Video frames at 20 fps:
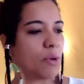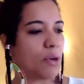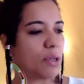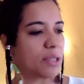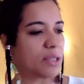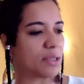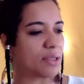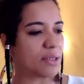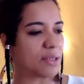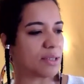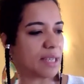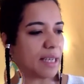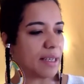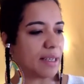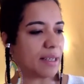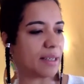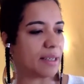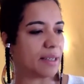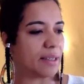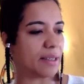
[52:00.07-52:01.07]
mortal
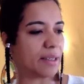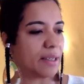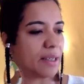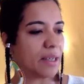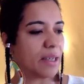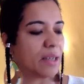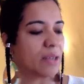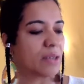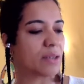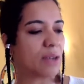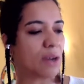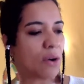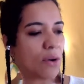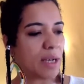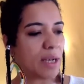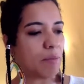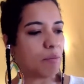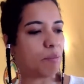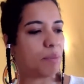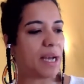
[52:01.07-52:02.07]
sin, so
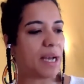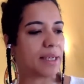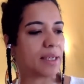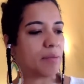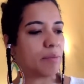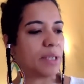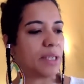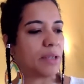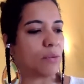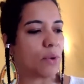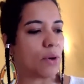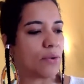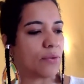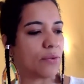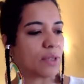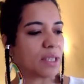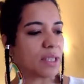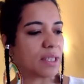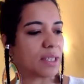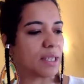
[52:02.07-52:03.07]
impeccably
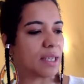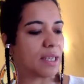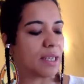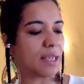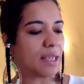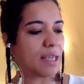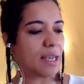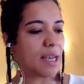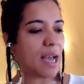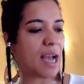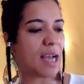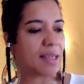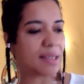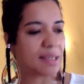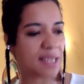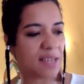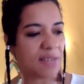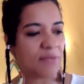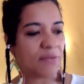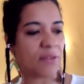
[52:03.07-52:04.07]
woven, as
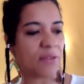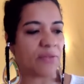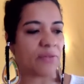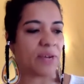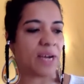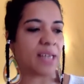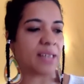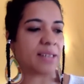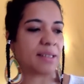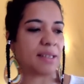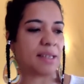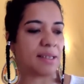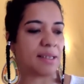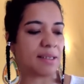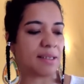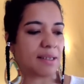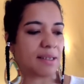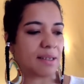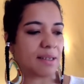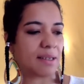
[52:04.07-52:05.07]
if the
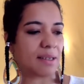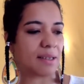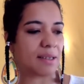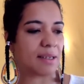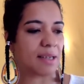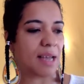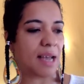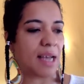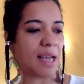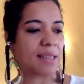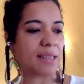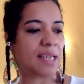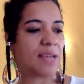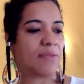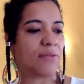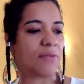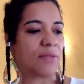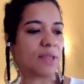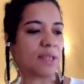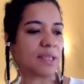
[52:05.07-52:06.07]
vastness, as
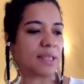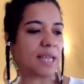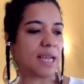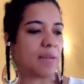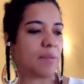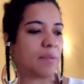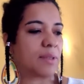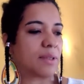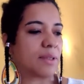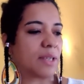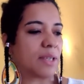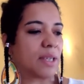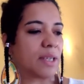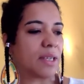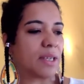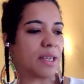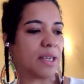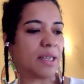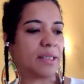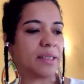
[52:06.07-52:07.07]
if the depths
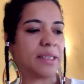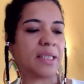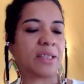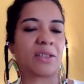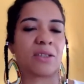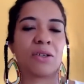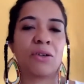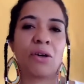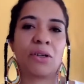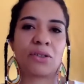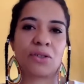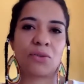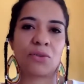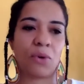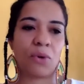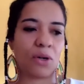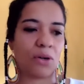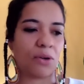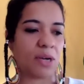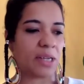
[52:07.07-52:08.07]
did not
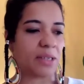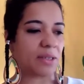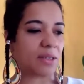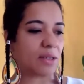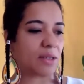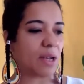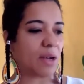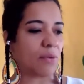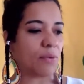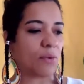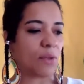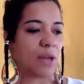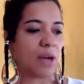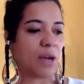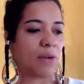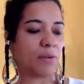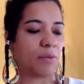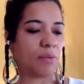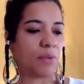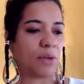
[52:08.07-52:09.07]
swallow us
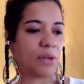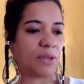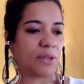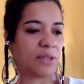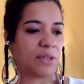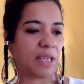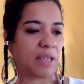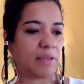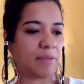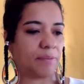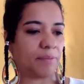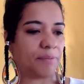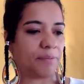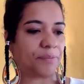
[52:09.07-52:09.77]
without mercy.